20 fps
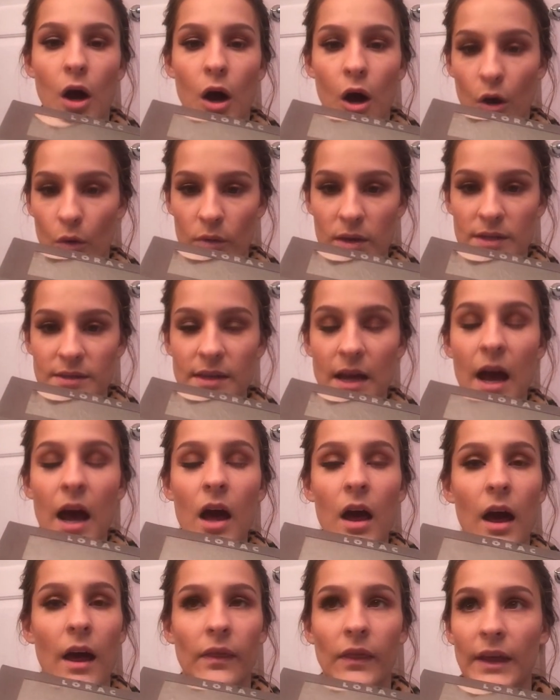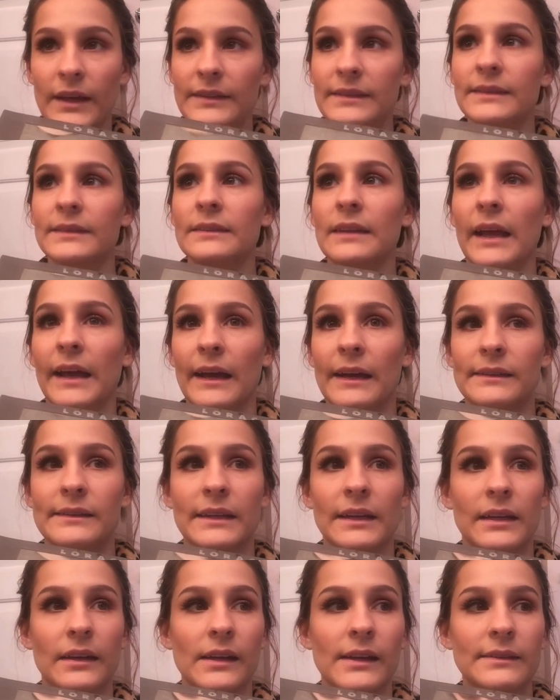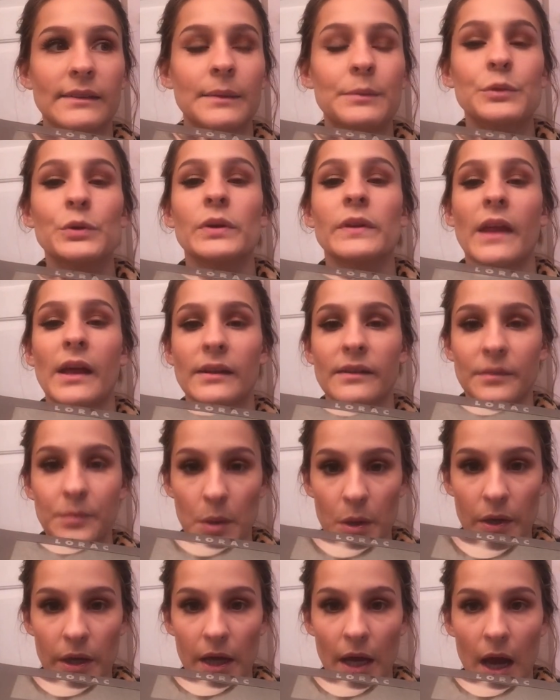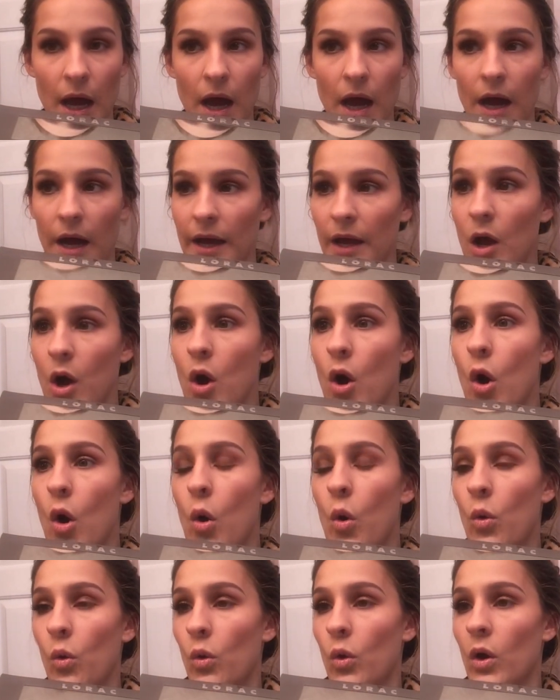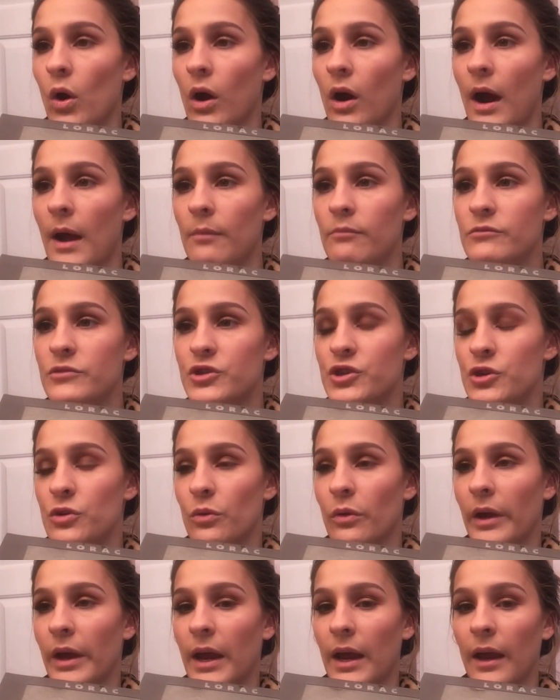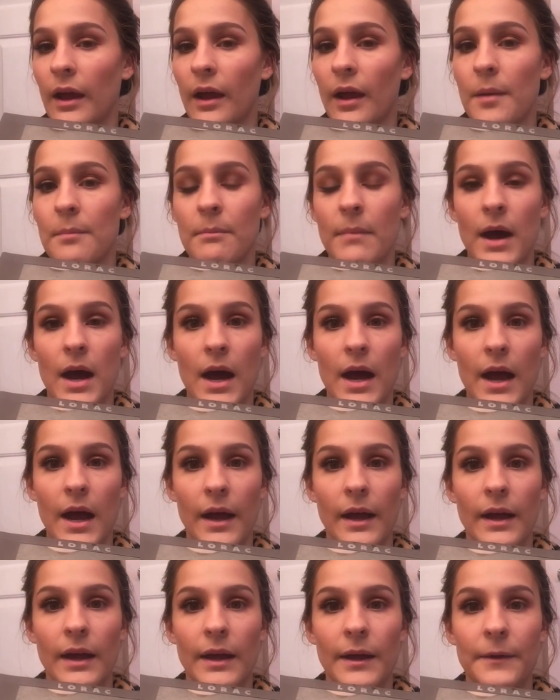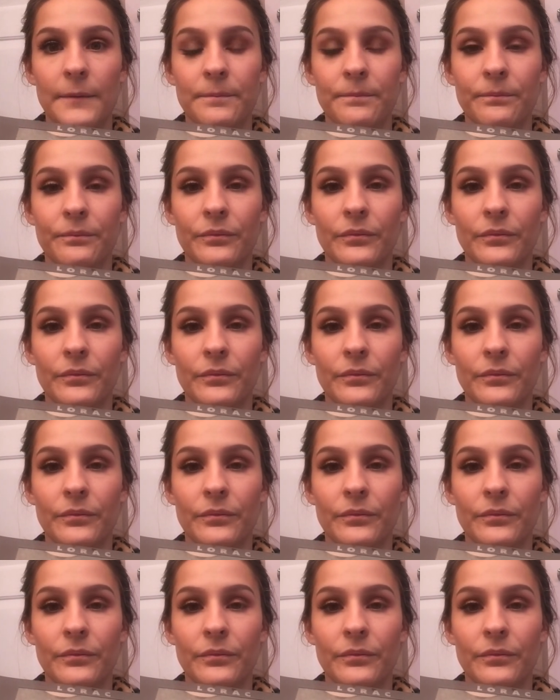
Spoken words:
Always. Unless, like I said, unless I'm doing that smoky eye or I'm doing my